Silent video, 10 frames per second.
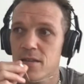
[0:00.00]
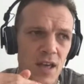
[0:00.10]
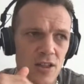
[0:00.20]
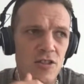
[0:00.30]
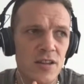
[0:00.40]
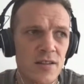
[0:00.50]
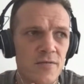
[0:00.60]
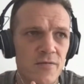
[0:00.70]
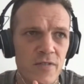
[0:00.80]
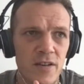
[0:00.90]
actually
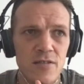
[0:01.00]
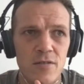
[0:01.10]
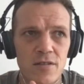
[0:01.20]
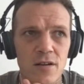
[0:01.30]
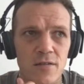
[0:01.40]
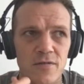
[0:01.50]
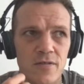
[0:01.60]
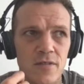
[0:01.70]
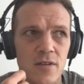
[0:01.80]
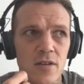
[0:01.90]
fix yourself,
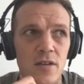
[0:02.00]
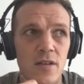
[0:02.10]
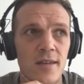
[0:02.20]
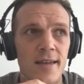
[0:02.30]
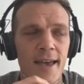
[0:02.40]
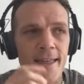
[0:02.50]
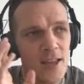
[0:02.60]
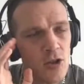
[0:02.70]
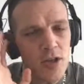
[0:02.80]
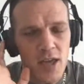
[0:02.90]
and
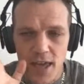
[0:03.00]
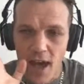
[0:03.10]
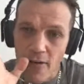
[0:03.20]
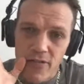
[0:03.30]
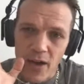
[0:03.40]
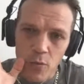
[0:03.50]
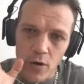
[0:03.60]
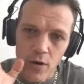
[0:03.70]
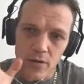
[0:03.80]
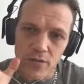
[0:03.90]
then you can carry that
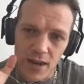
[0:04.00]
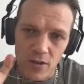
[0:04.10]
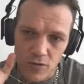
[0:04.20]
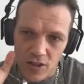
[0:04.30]
work that is